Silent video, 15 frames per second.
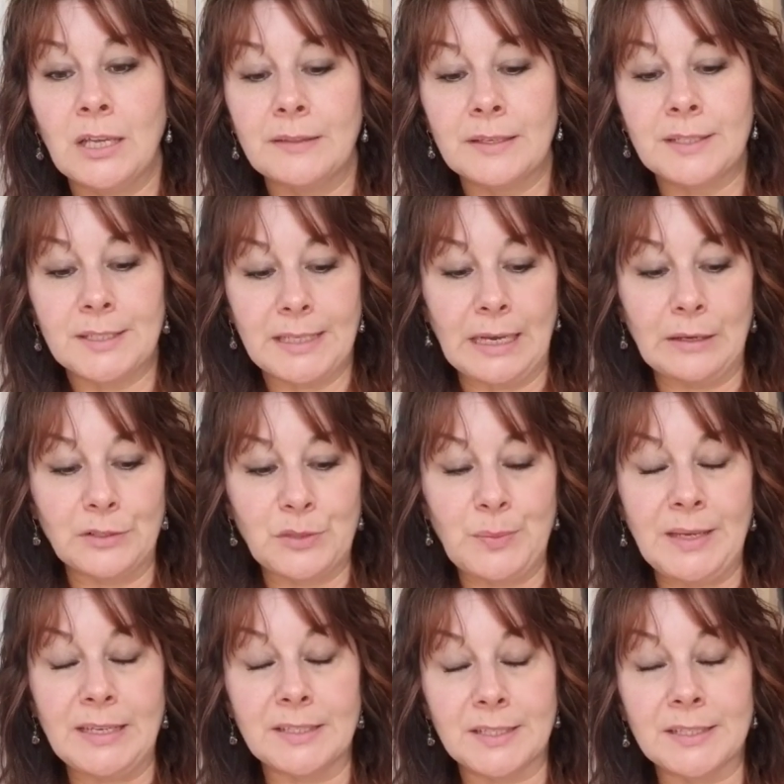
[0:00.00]
This tells
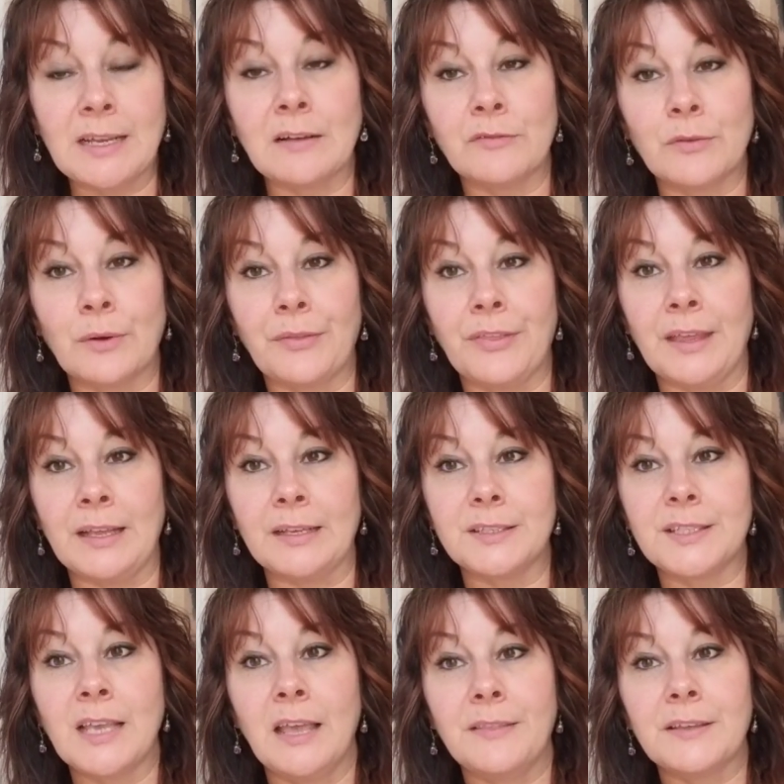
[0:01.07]
me several things.